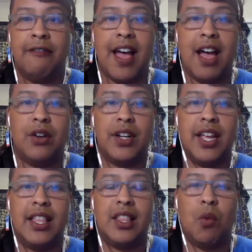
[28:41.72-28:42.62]
found
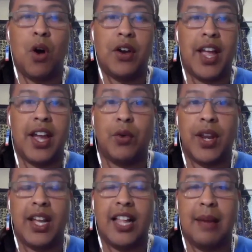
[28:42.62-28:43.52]
in the Water
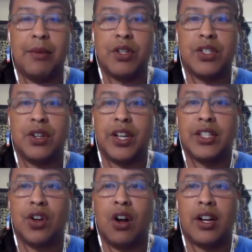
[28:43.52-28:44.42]
Equity and Climate
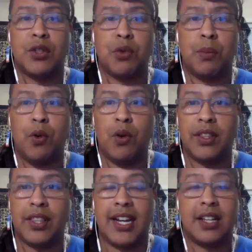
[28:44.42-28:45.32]
Resilience Caucus
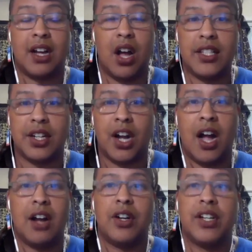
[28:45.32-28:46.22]
report that has gone to
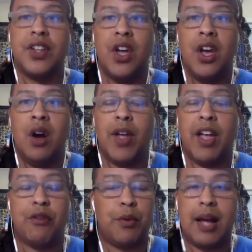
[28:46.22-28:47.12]
Congress. We
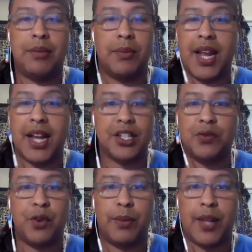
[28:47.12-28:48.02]
have a problem not
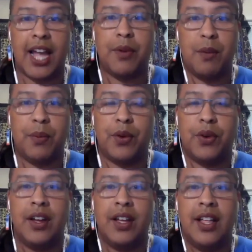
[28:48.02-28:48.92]
just for Black
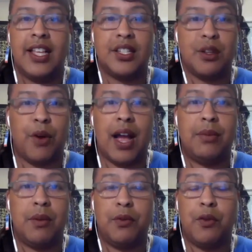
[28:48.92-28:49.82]
people. This is a
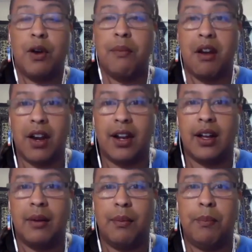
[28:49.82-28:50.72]
problem for
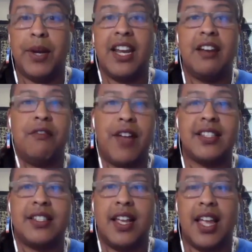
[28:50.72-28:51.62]
America, but
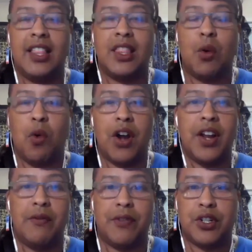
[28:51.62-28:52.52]
investing in the water
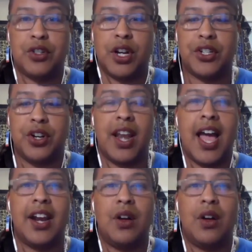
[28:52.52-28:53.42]
infrastructure
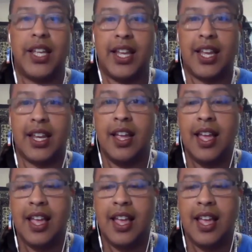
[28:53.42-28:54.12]
not only can